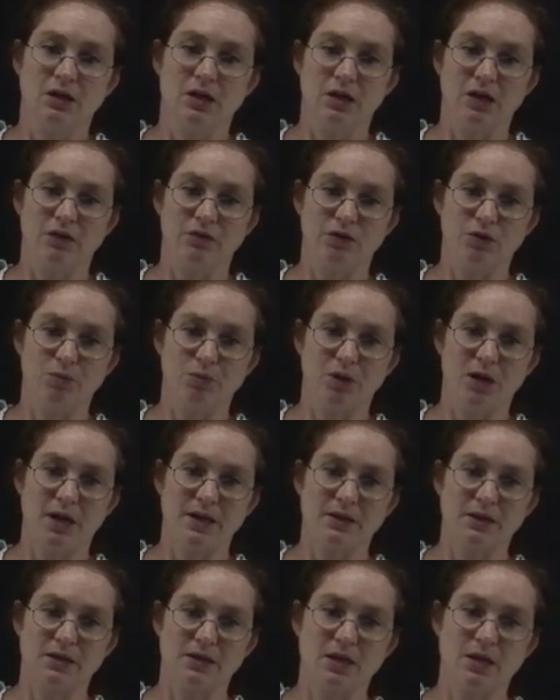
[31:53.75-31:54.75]
If you
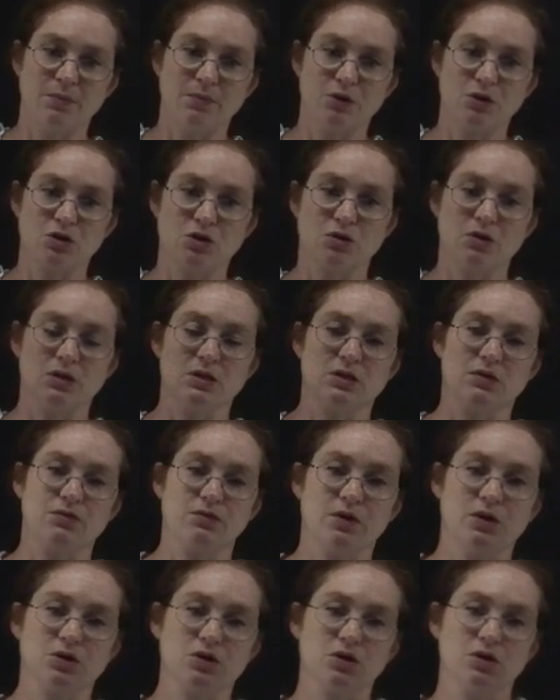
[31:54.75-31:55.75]
plot the temperature as a
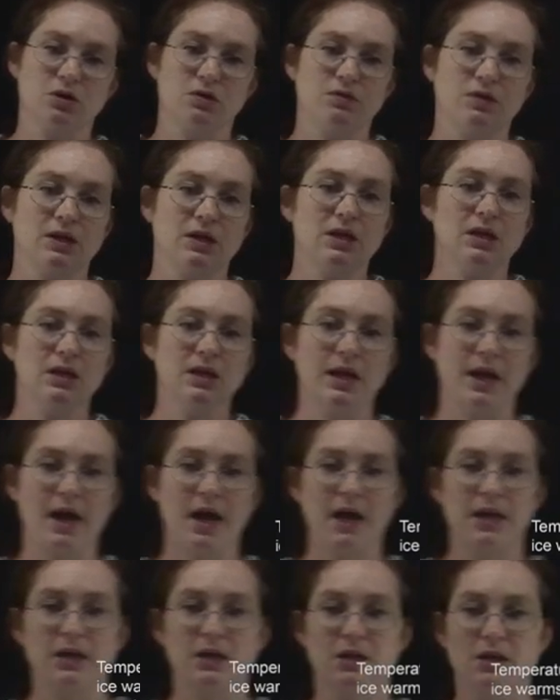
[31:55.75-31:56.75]
function of the heat
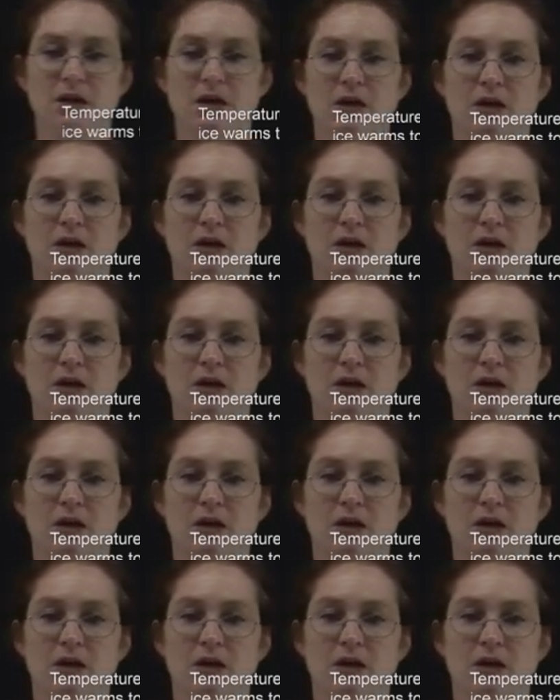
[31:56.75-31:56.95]
added,